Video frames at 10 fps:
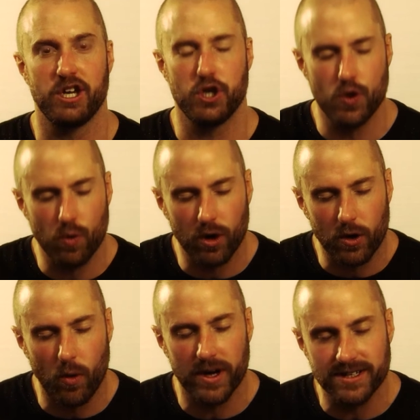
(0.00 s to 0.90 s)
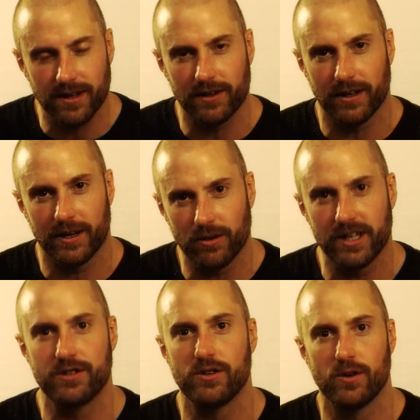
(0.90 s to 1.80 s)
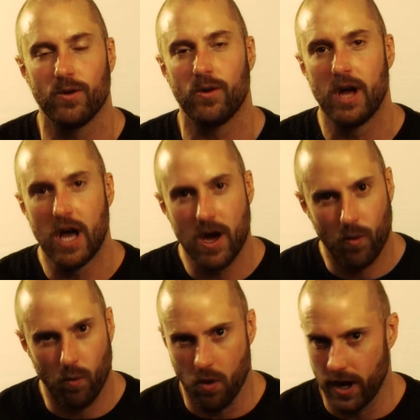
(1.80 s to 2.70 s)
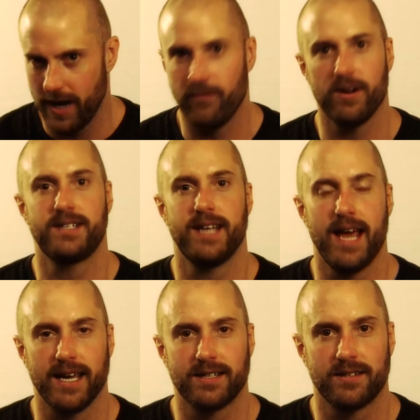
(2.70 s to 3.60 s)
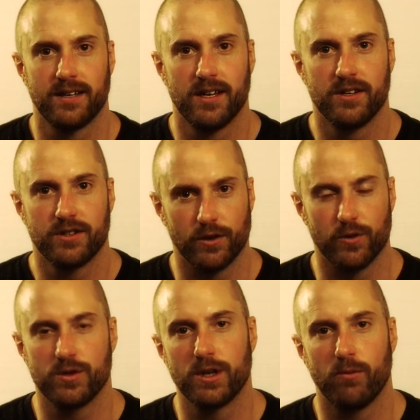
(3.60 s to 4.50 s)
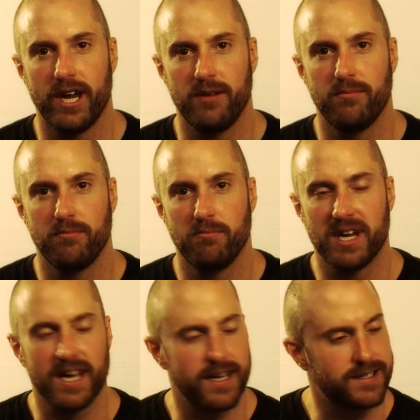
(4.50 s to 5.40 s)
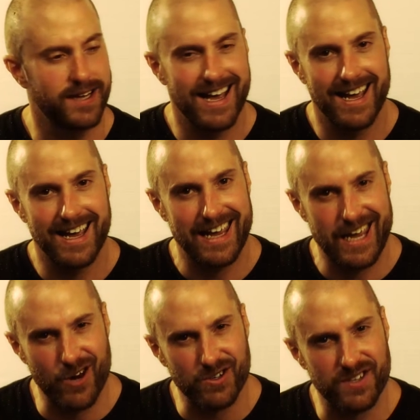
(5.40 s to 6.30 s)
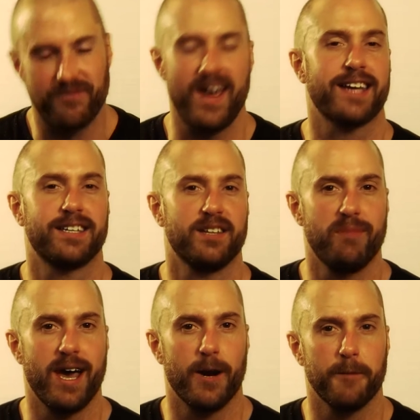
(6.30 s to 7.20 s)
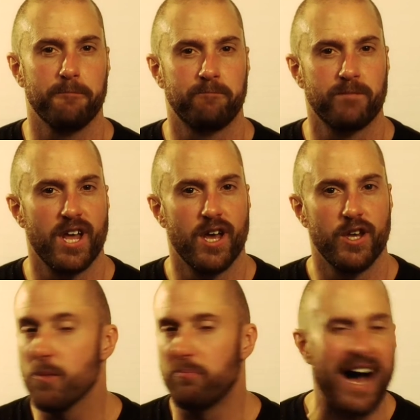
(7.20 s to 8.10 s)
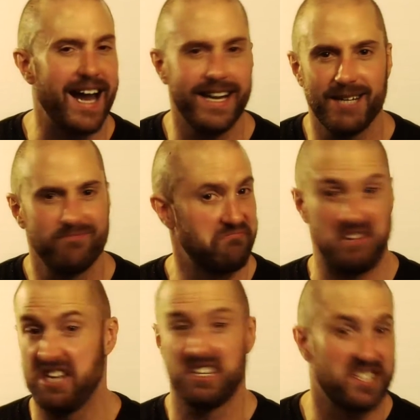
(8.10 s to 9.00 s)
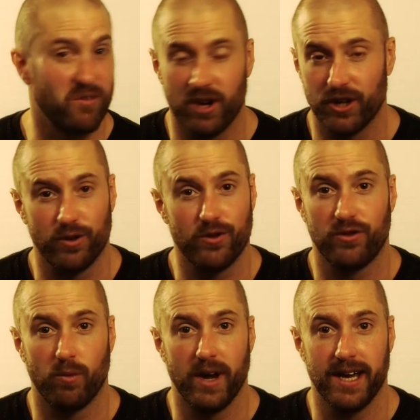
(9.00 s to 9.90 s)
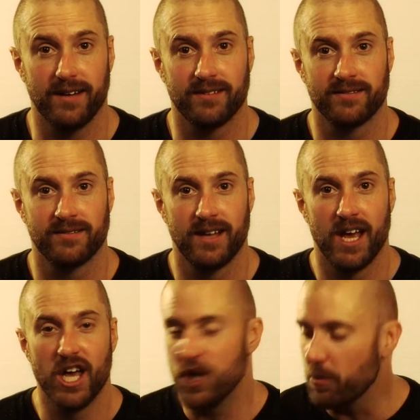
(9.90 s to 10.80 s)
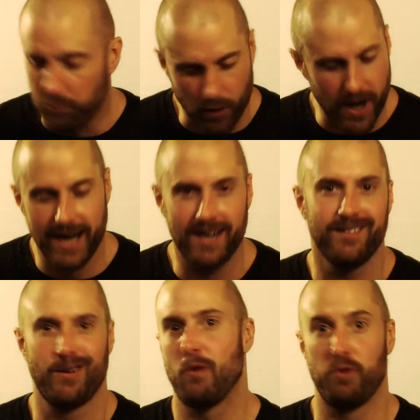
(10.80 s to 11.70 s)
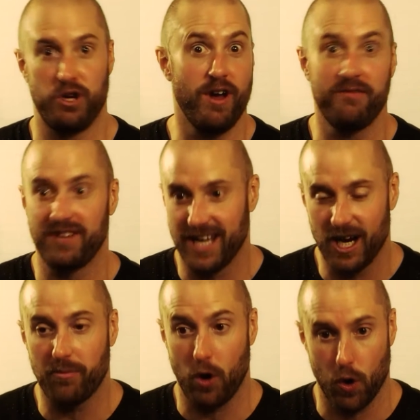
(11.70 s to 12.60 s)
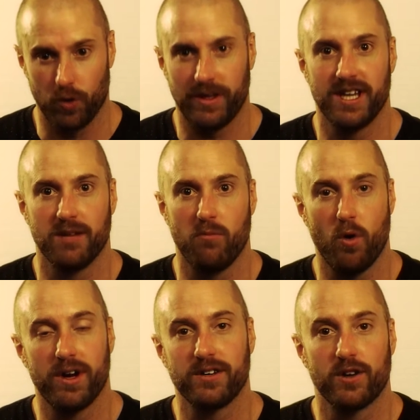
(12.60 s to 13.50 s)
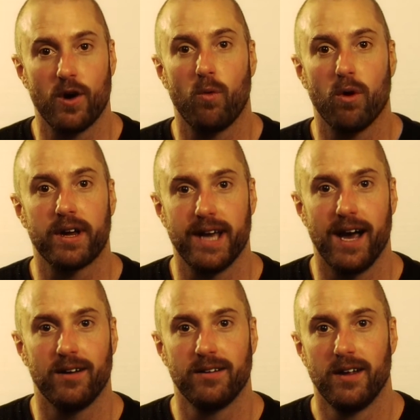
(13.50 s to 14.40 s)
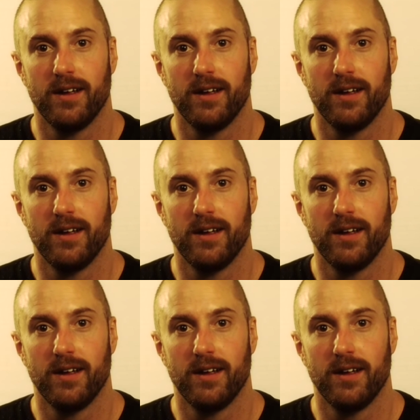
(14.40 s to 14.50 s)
that you are going to literally do whatever it takes to lose the weight. Because here's the fact of the matter. Your body, it doesn't want to lose weight. Your brain, when you have to get up early in the morning to go work out,